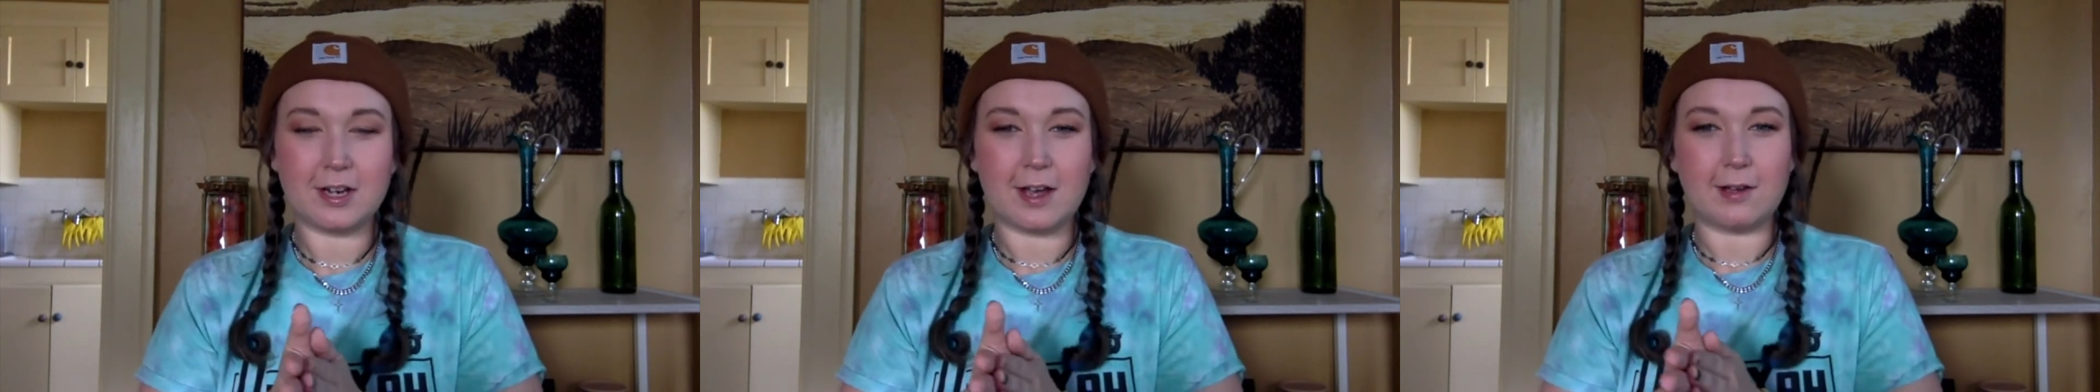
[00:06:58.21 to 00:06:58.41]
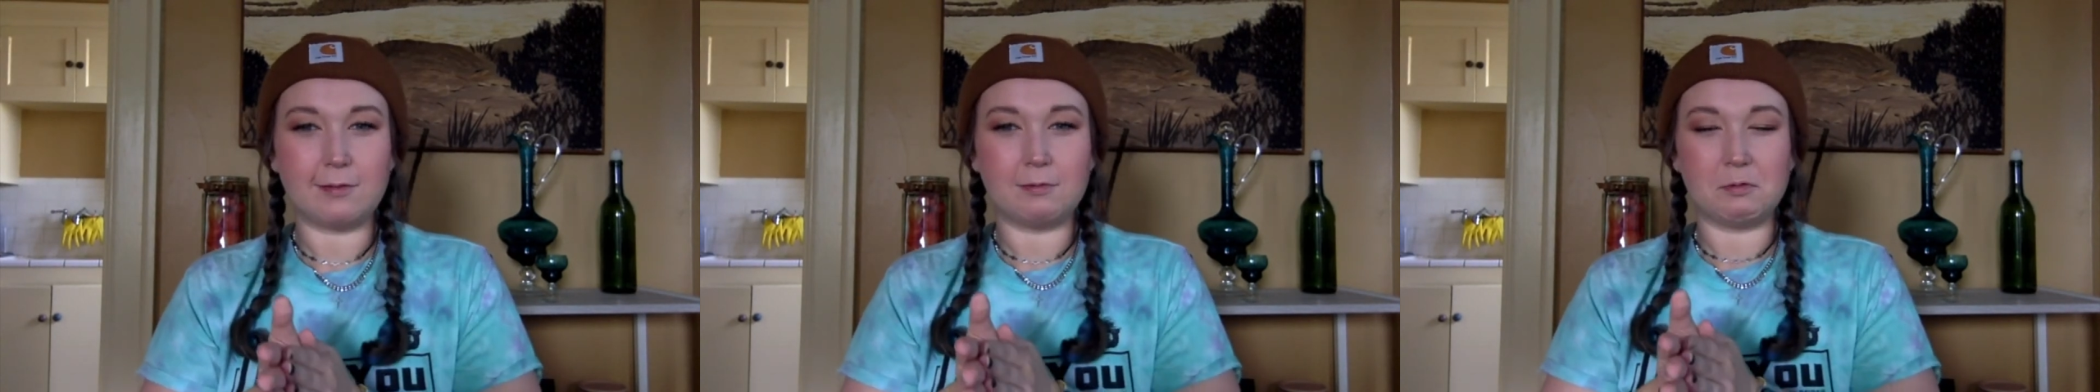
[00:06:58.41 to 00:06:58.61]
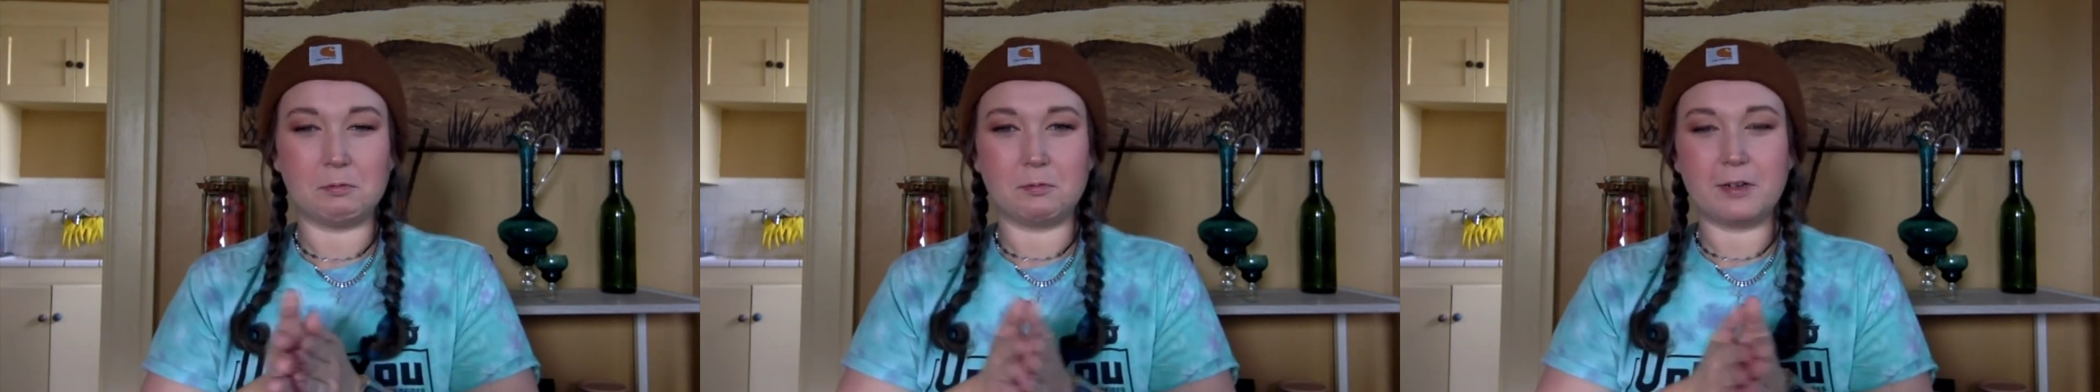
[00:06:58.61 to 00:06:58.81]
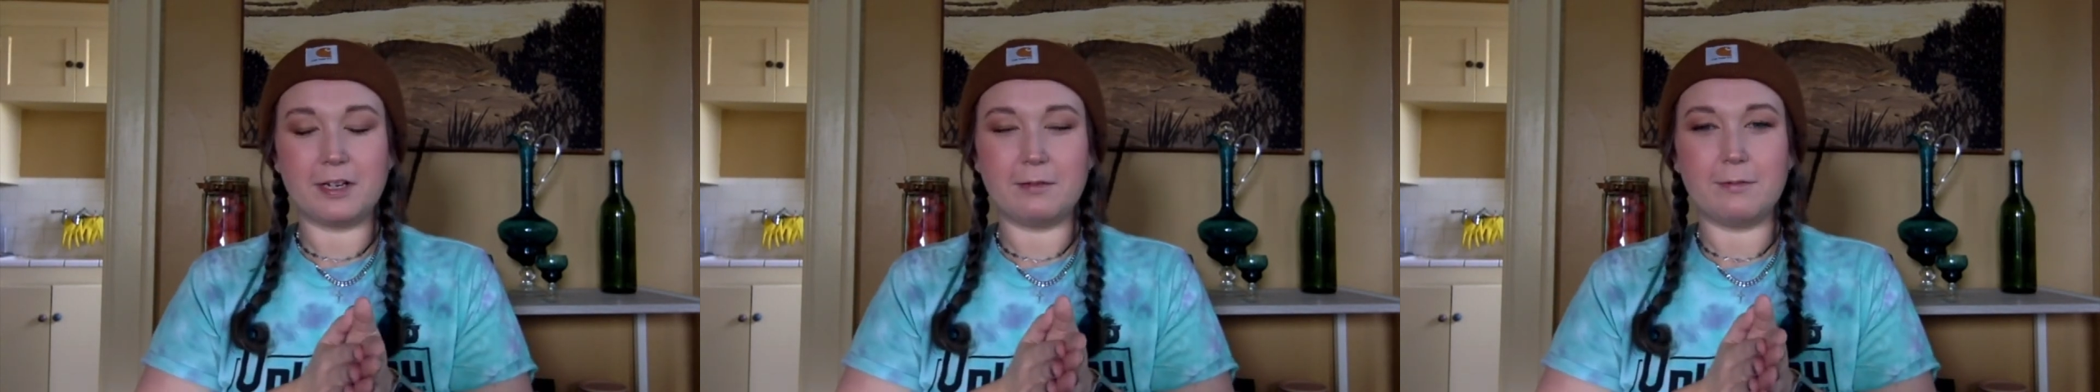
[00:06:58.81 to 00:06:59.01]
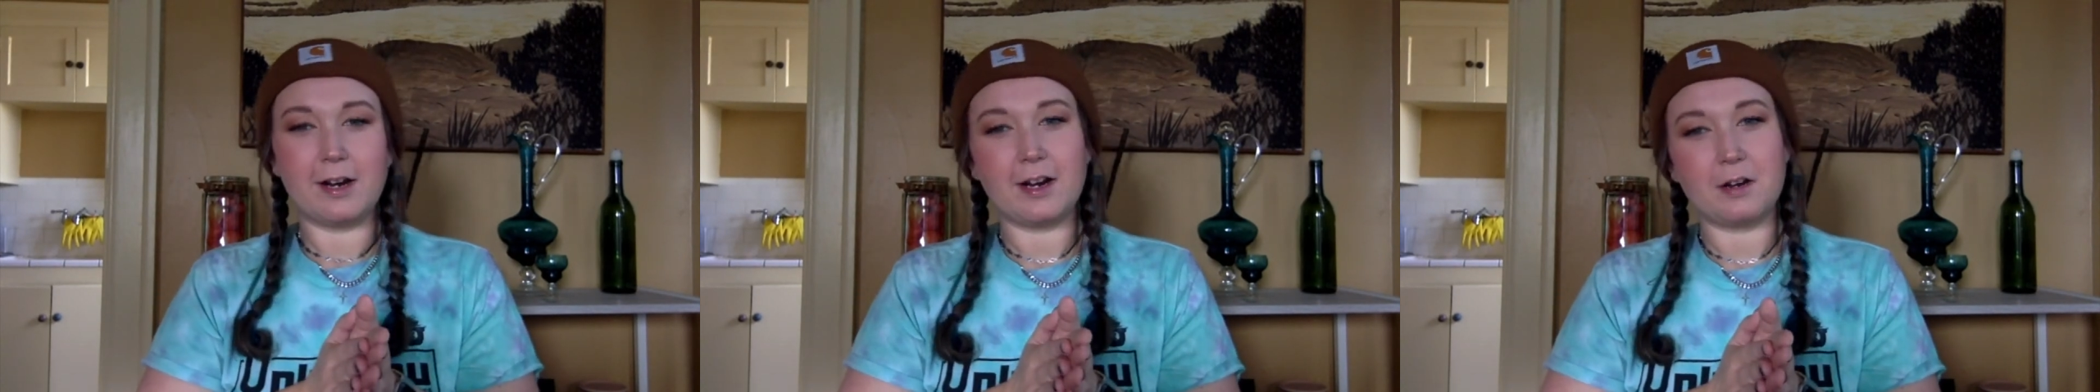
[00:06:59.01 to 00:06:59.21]
I'll read
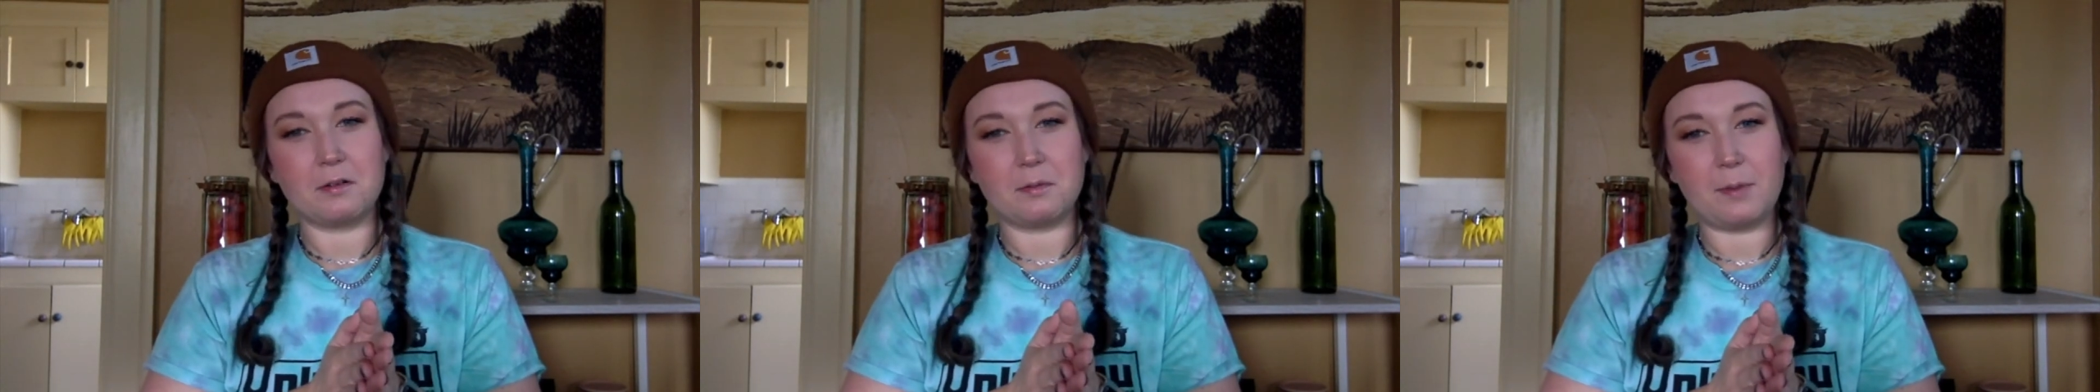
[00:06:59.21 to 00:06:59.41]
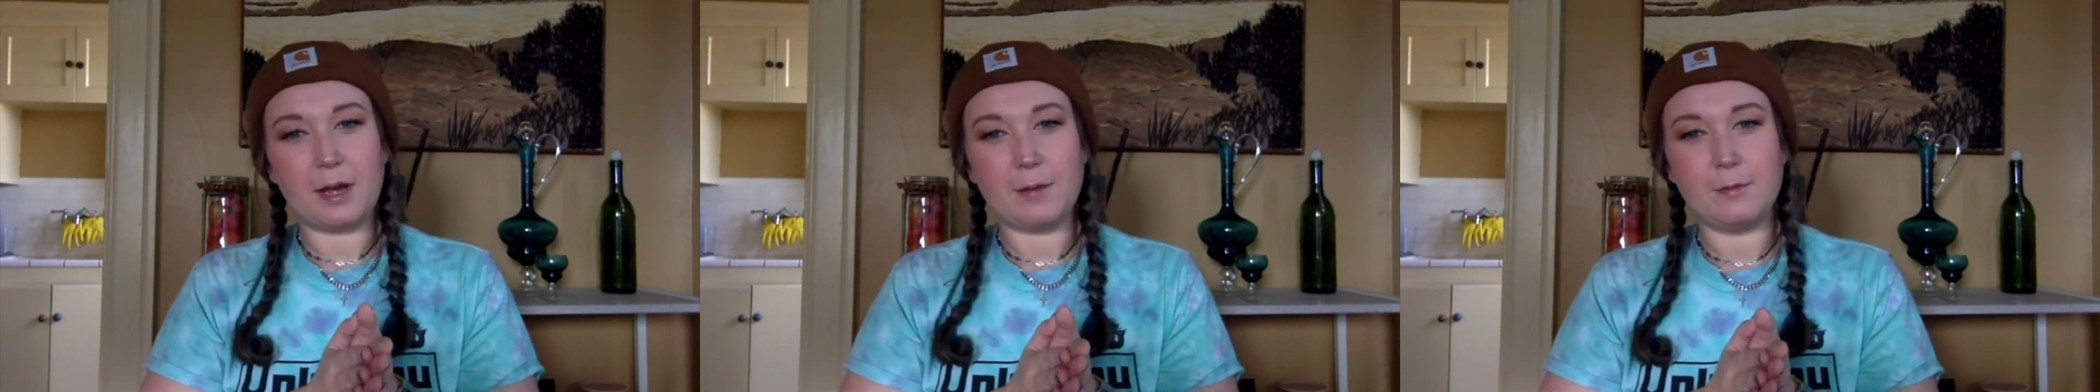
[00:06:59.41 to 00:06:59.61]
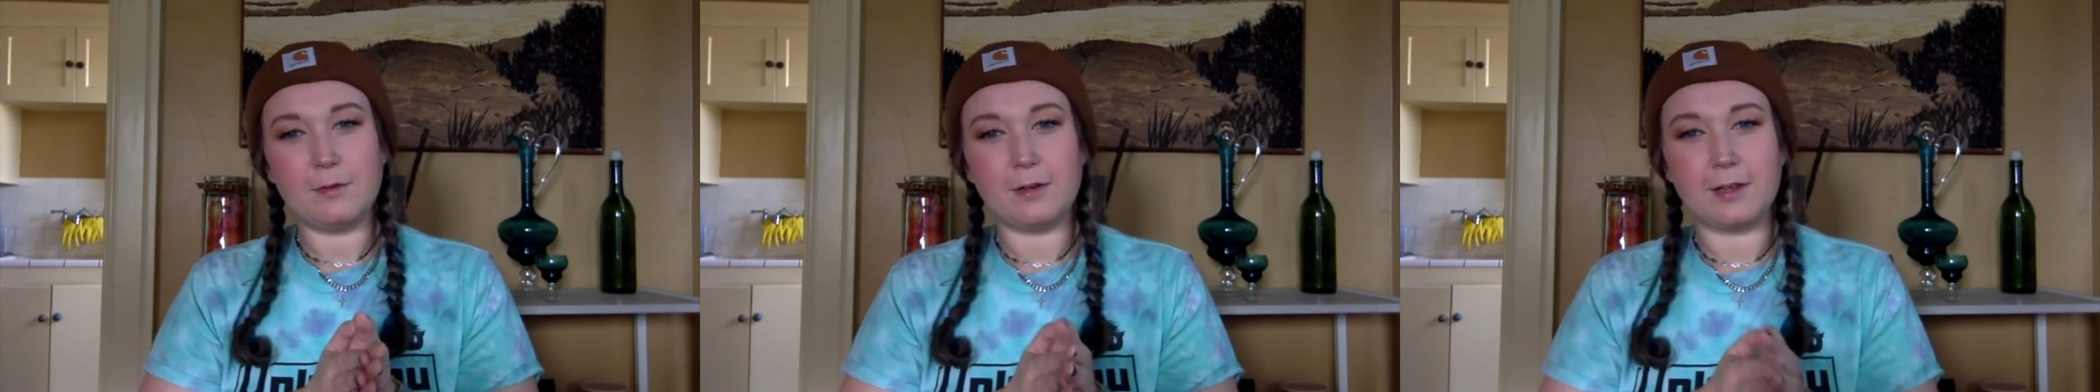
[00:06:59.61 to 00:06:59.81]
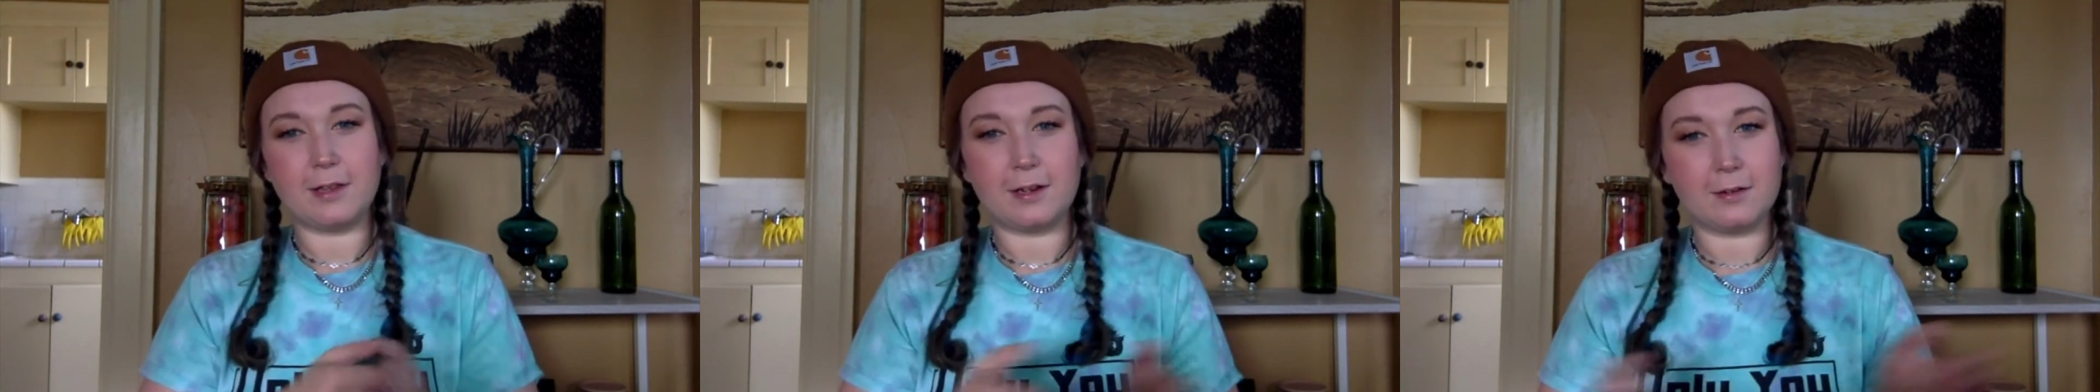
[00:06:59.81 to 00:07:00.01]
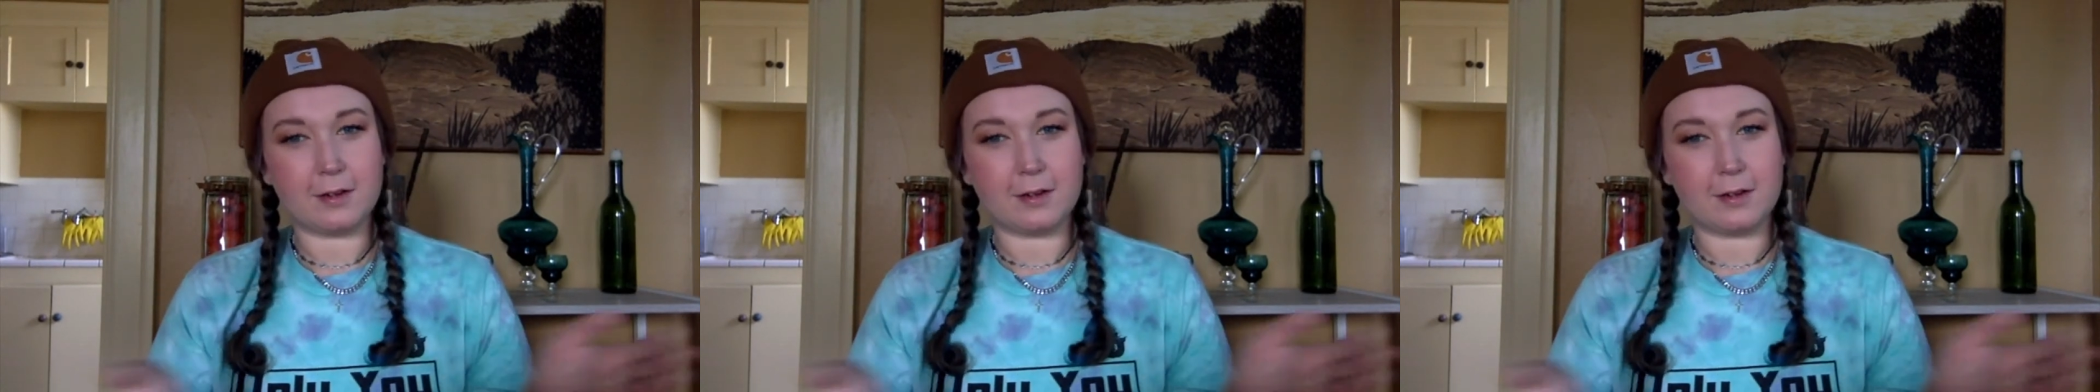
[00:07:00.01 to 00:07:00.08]
right out of the Bible and then I'll